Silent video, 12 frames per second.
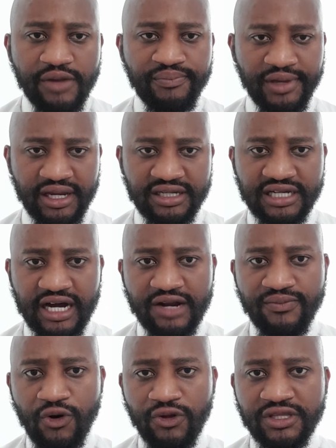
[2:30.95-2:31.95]
being
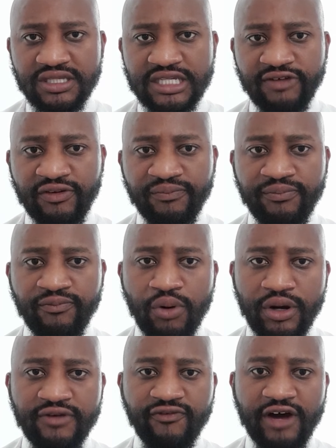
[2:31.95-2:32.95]
down more than
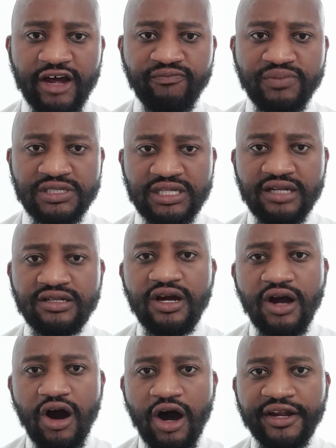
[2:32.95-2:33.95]
7.5%
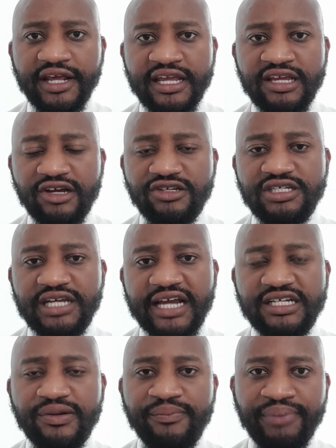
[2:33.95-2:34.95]
on a
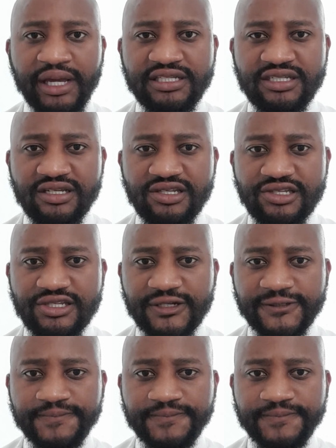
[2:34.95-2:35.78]
year-to-date basis.